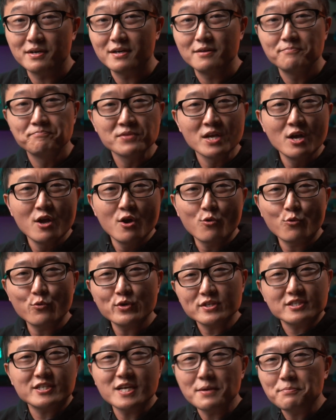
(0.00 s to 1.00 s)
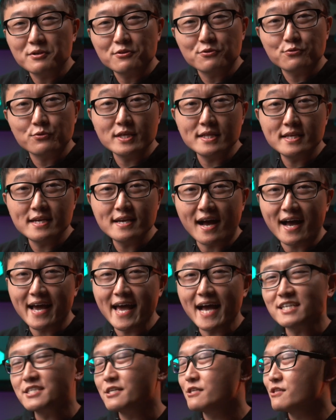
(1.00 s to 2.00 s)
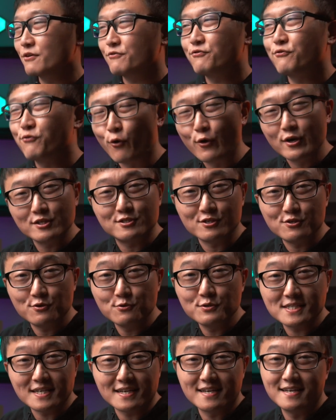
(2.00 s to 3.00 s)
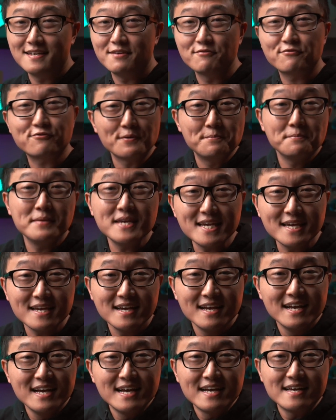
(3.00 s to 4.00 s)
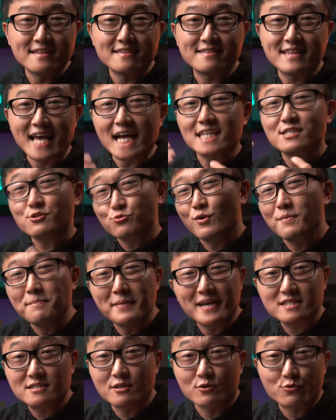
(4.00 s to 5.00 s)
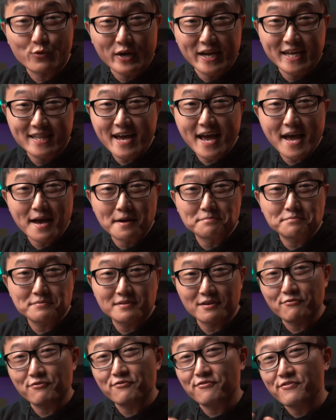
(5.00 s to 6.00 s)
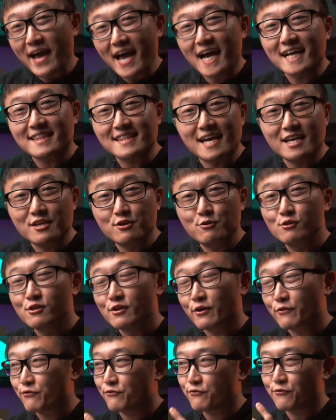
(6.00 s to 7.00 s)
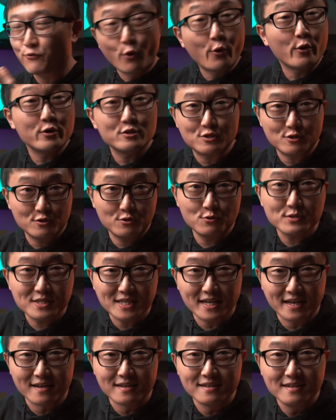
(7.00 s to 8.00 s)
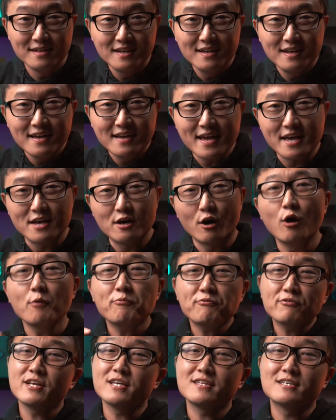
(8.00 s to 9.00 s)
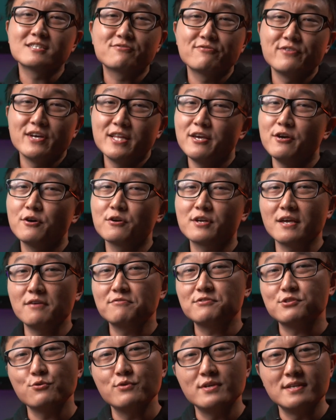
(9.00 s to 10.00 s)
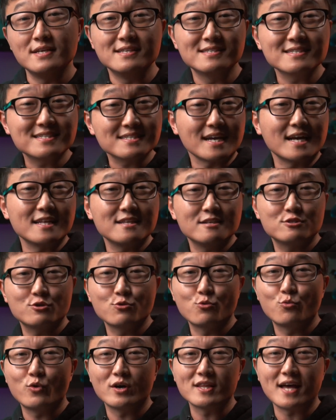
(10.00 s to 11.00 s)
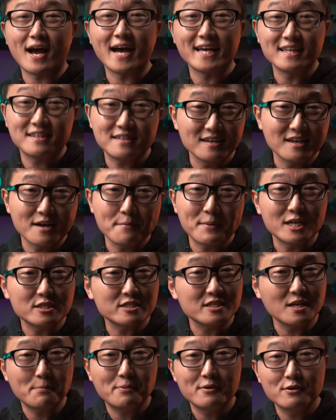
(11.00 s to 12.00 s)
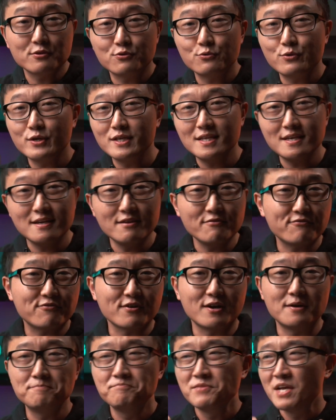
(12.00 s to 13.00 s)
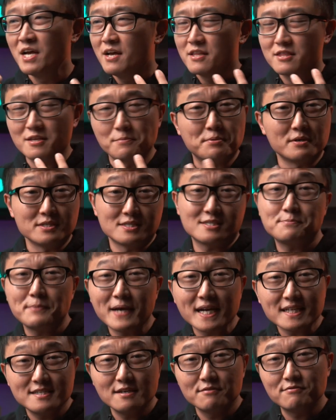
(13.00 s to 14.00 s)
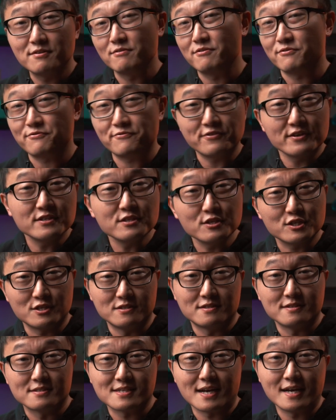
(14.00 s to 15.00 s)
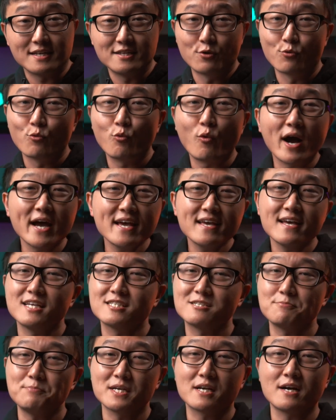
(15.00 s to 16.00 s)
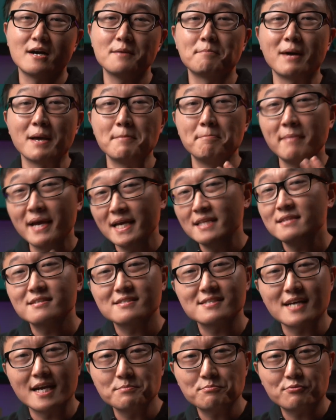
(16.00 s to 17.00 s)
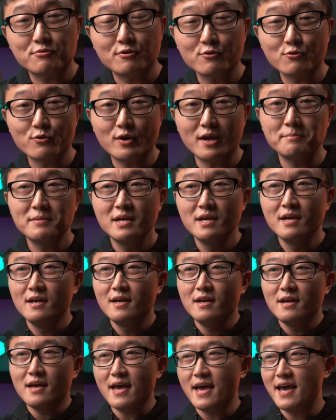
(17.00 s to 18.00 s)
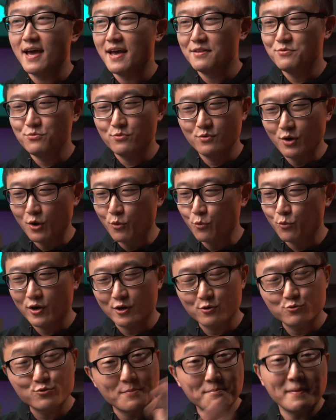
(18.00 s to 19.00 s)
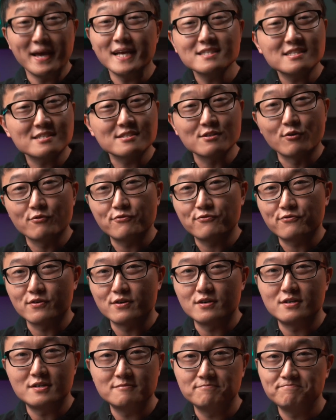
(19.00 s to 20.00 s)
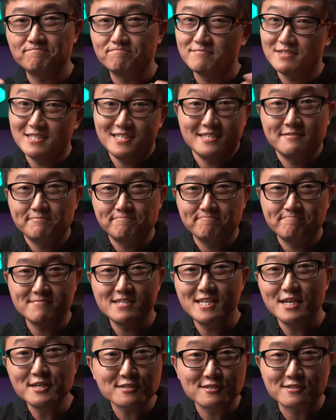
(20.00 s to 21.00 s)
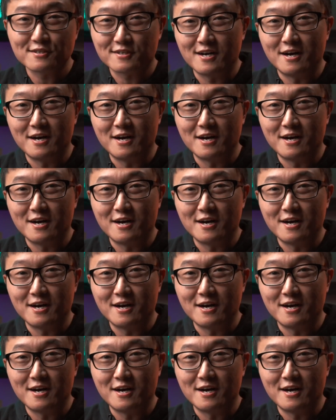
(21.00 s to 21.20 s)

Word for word: But with Shapr three D, I actually look forward to using it, and for me, that's what makes a great app, the fact that you look forward to using it. And hopefully this video gives you an insight into what I think about Shapr three D from the perspective of a furniture designer, why it has become my main design program, and will remain so for years to